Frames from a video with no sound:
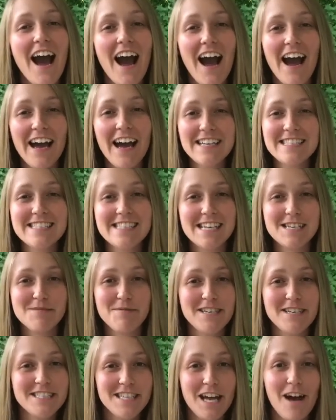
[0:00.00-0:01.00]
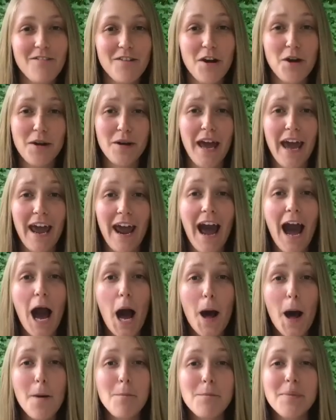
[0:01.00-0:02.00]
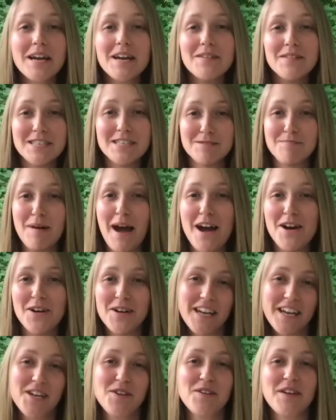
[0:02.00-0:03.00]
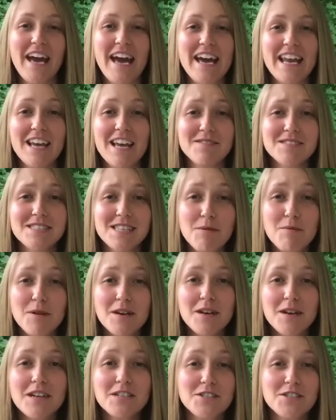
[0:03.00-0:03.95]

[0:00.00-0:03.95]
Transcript: I said to myself, okay, how big of a smile can you get if someone,